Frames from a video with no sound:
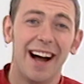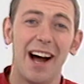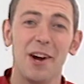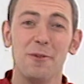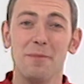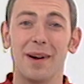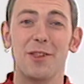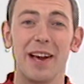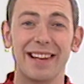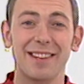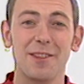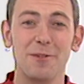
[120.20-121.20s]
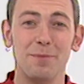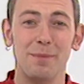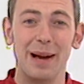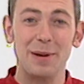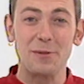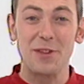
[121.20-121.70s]
I hope my cheque doesn't
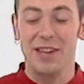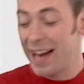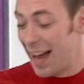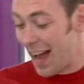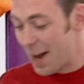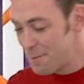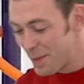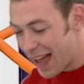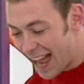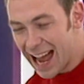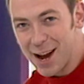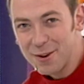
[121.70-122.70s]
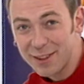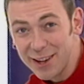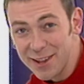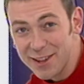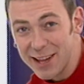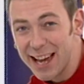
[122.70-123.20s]
bounce. um, how
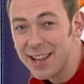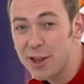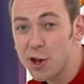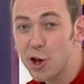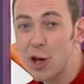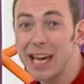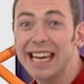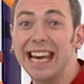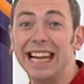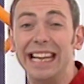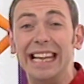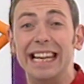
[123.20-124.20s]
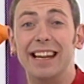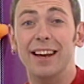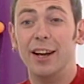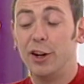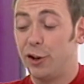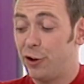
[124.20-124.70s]
does a chicken
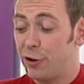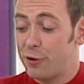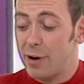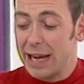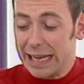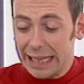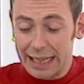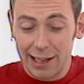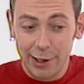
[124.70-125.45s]
drink?